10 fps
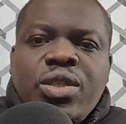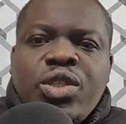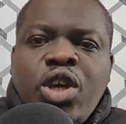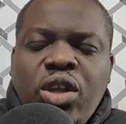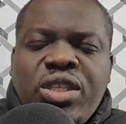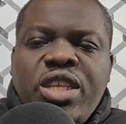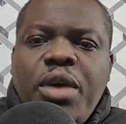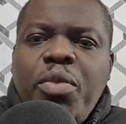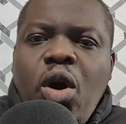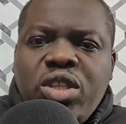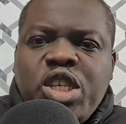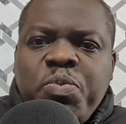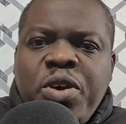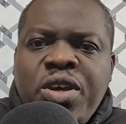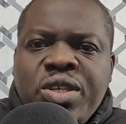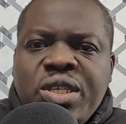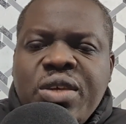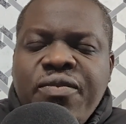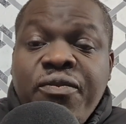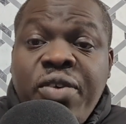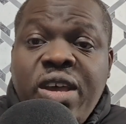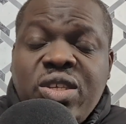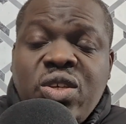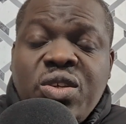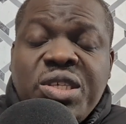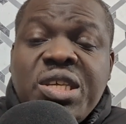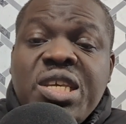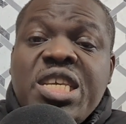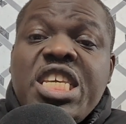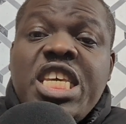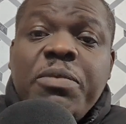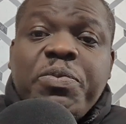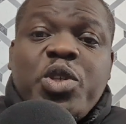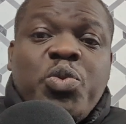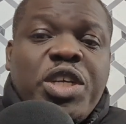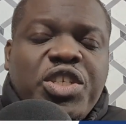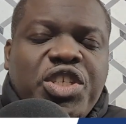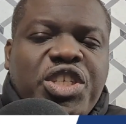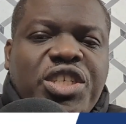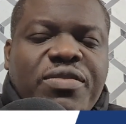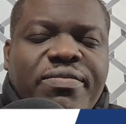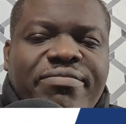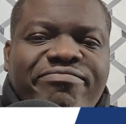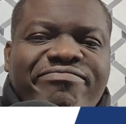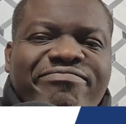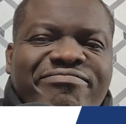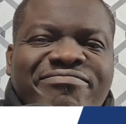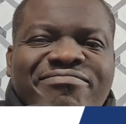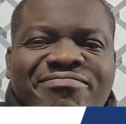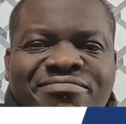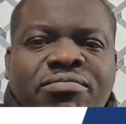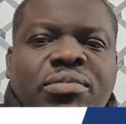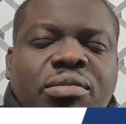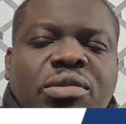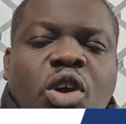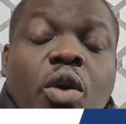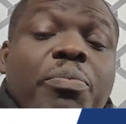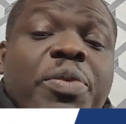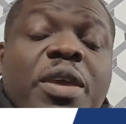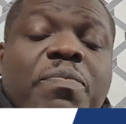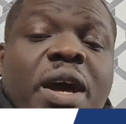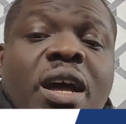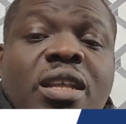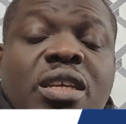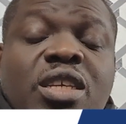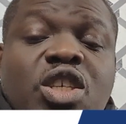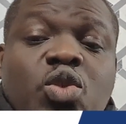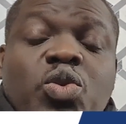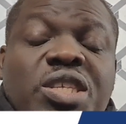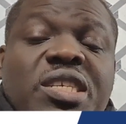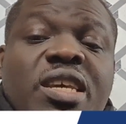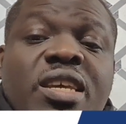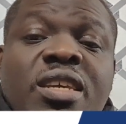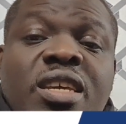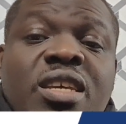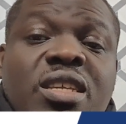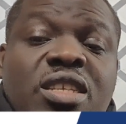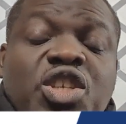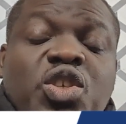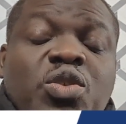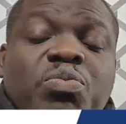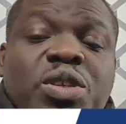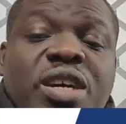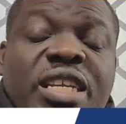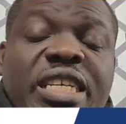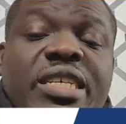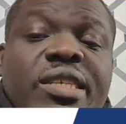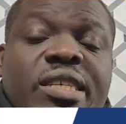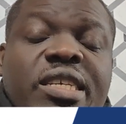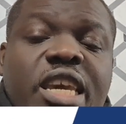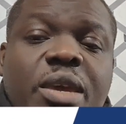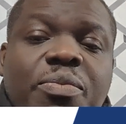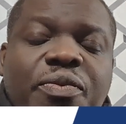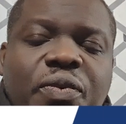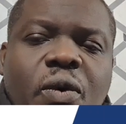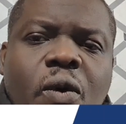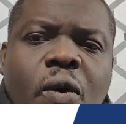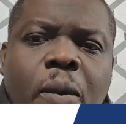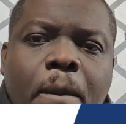Tottenham Hotspurs versus Ipswich. On paper, you would say this should be an easy game for